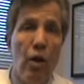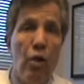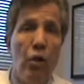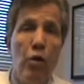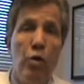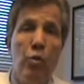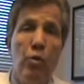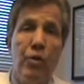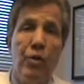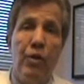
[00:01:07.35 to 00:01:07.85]

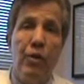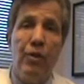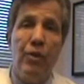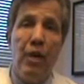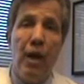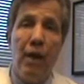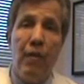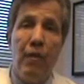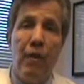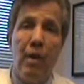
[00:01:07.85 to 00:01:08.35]
you will
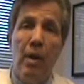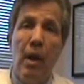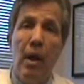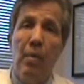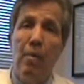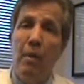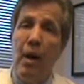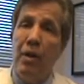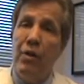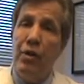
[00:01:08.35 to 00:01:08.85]
discover
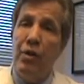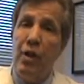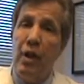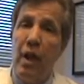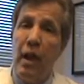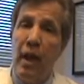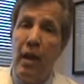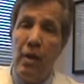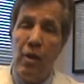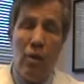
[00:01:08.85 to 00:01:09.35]
much
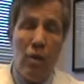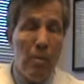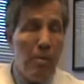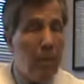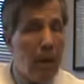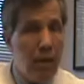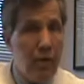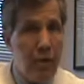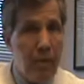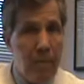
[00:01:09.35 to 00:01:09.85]
and learn
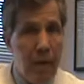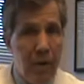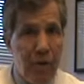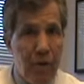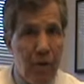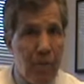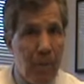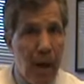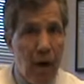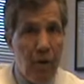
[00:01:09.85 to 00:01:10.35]
much about the
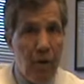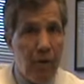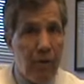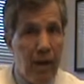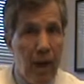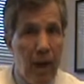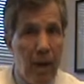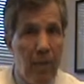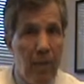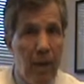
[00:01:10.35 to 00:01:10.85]
spiral
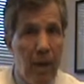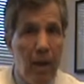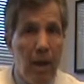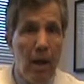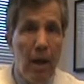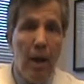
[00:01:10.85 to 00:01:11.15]
flap,